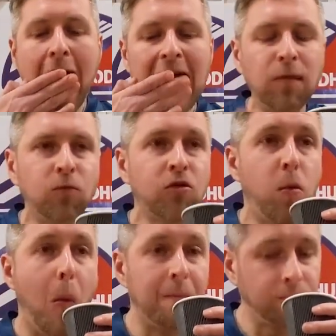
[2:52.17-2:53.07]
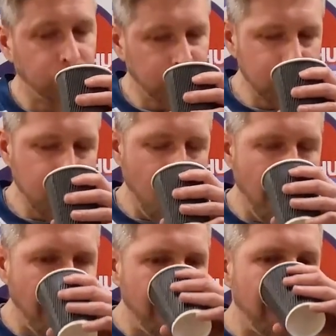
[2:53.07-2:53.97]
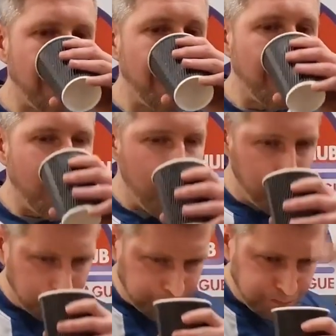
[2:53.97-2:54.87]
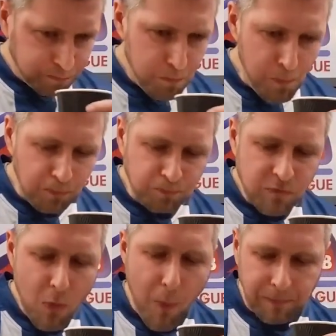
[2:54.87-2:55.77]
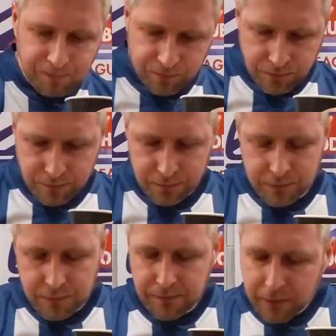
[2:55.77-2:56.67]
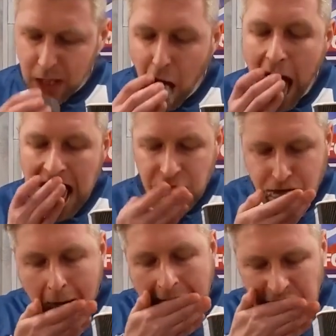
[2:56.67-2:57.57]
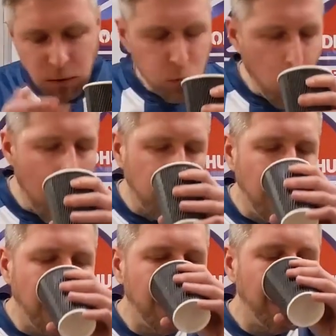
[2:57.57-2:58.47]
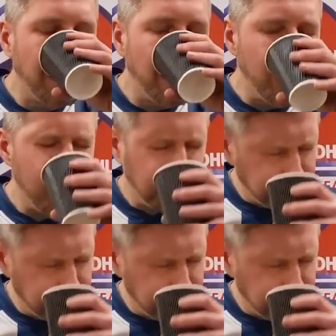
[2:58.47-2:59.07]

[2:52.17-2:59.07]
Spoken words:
Dorsey's on to his next 10, and Max has nearly done 80 Jaffa cakes.